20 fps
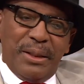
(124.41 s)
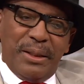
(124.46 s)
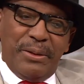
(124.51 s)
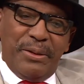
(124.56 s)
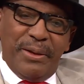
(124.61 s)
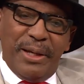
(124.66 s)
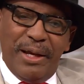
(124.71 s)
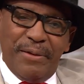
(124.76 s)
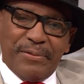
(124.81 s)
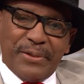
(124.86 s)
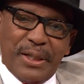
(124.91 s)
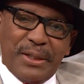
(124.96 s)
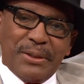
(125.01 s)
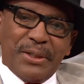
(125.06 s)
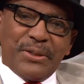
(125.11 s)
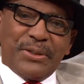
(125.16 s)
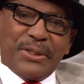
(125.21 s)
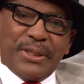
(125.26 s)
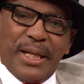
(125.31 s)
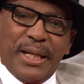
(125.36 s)
You have to
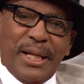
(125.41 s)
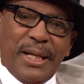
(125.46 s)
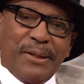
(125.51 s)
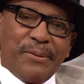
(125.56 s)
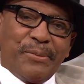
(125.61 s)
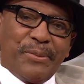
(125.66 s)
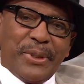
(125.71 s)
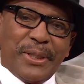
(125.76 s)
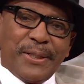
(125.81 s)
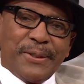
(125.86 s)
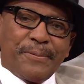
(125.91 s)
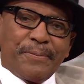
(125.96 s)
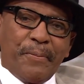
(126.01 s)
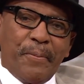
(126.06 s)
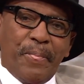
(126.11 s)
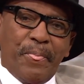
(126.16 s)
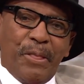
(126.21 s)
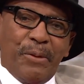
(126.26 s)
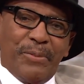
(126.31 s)
understand when